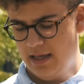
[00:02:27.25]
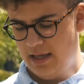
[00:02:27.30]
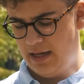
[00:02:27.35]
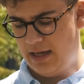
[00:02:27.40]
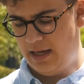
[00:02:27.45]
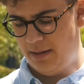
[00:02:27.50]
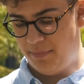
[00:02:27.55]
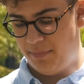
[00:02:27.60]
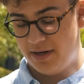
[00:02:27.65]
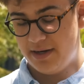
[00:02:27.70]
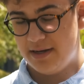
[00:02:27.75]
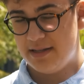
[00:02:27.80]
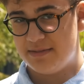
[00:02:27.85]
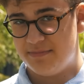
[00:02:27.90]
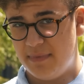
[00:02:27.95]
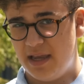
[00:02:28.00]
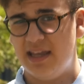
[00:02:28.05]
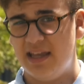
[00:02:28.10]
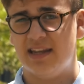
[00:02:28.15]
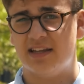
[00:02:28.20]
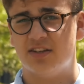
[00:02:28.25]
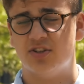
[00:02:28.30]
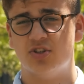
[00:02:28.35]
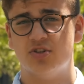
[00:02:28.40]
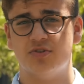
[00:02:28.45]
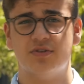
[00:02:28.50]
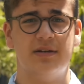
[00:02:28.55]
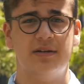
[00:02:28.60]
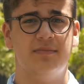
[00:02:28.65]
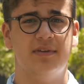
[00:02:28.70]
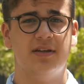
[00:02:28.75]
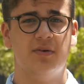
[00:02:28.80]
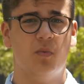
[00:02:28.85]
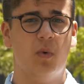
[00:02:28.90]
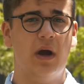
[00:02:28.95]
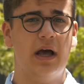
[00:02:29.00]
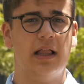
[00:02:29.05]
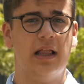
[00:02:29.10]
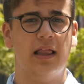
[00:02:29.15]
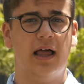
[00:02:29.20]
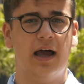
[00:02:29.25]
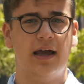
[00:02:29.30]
But it is made extremely well.